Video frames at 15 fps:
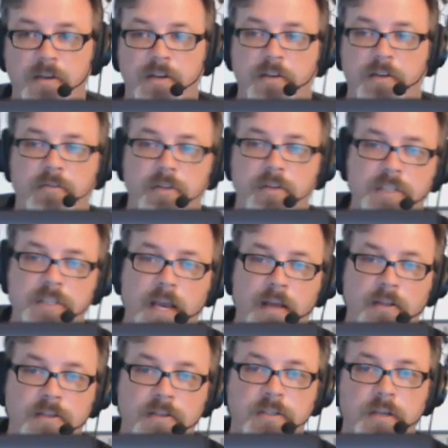on different
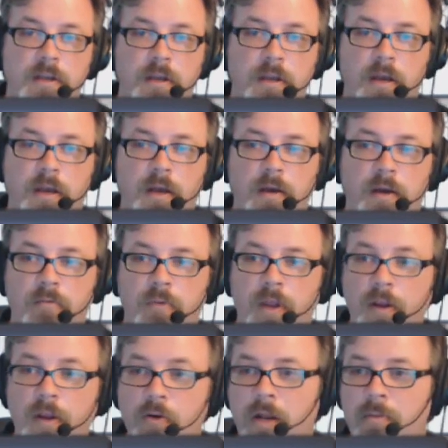sounds. Um,
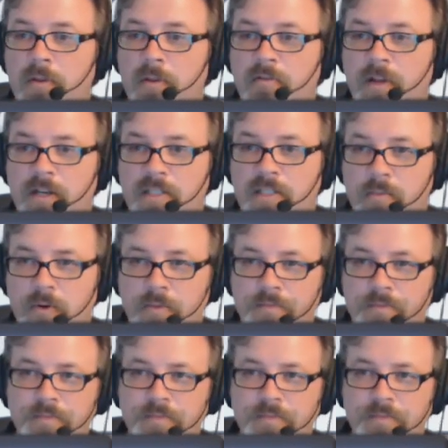incredibly flexible.